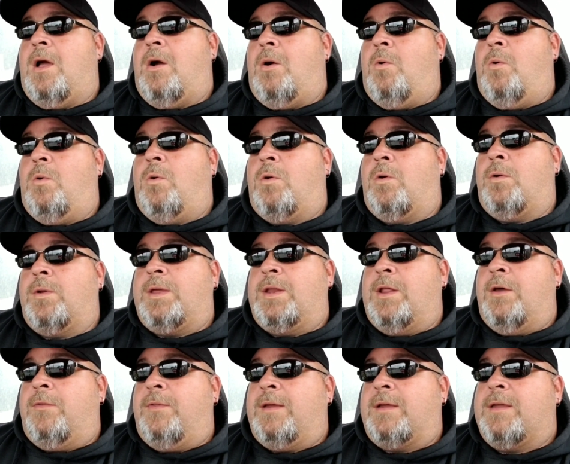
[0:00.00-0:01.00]
Or, you
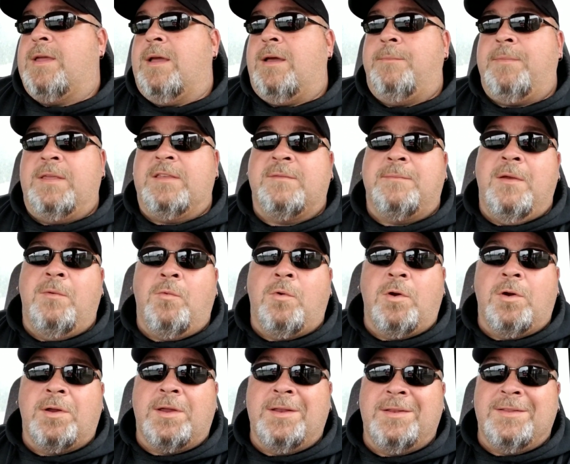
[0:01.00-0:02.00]
know, the companies have been
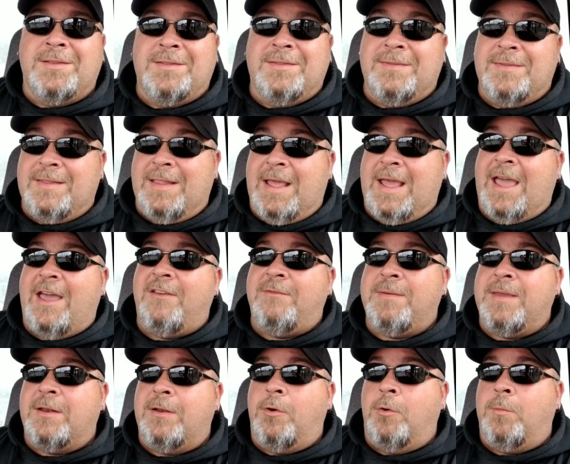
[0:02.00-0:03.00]
working, that have
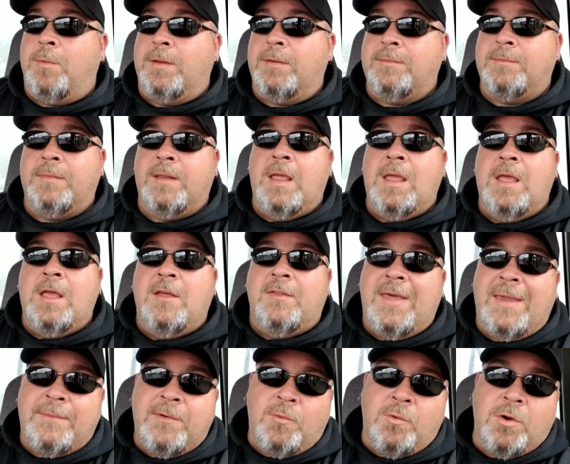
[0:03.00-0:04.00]
been open,
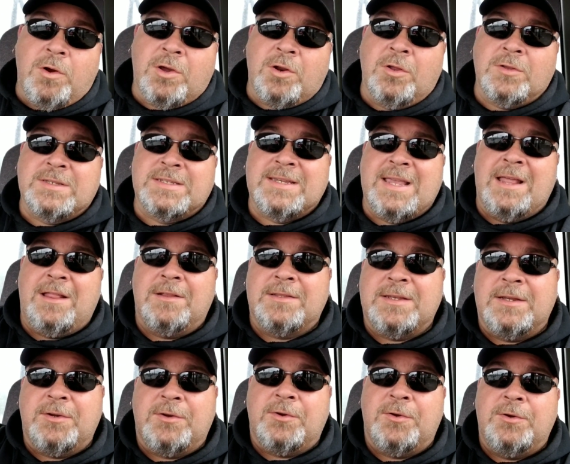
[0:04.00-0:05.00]
they've been working on
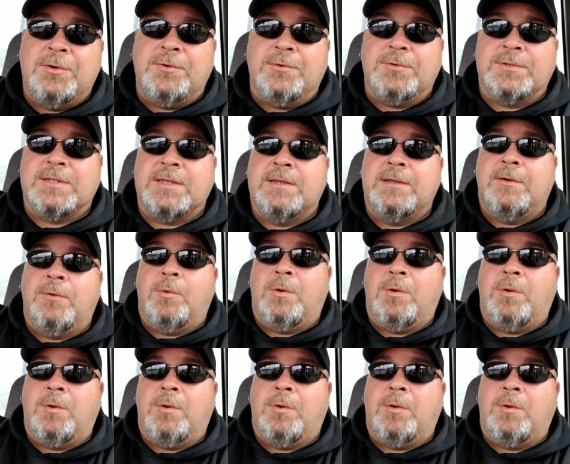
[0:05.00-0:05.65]
skeleton crews.